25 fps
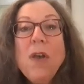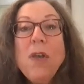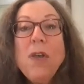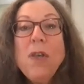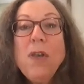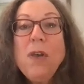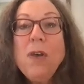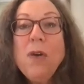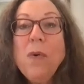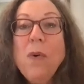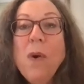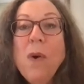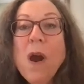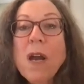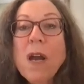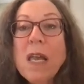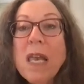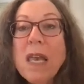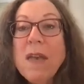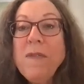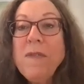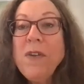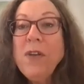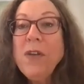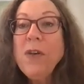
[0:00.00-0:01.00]
You are
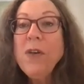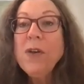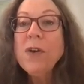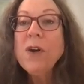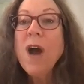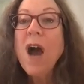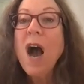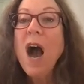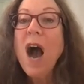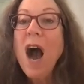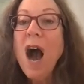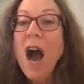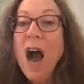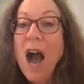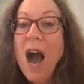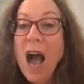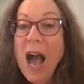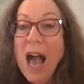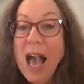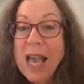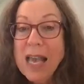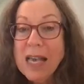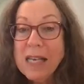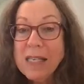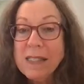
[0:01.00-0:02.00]
giving your
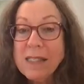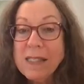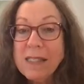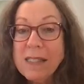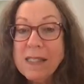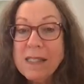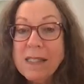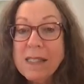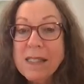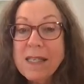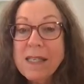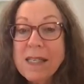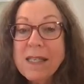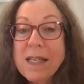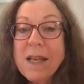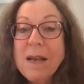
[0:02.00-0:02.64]
eyes,